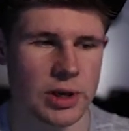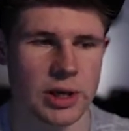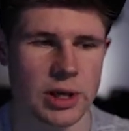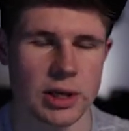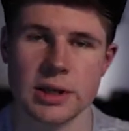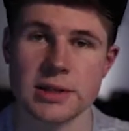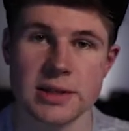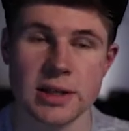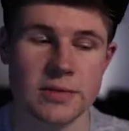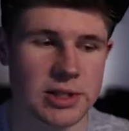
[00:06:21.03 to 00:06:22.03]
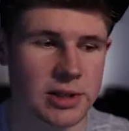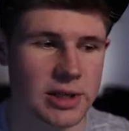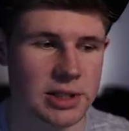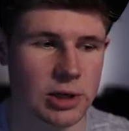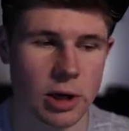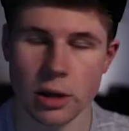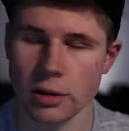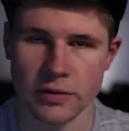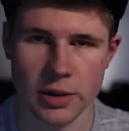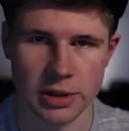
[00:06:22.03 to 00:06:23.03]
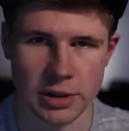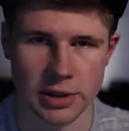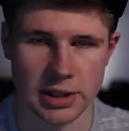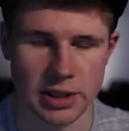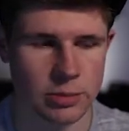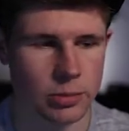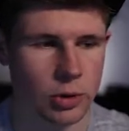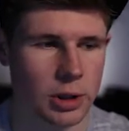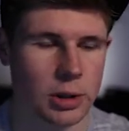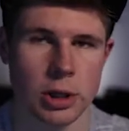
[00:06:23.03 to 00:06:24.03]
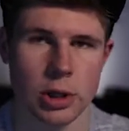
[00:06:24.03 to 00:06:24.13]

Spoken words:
And instead of selecting all of them and clicking import,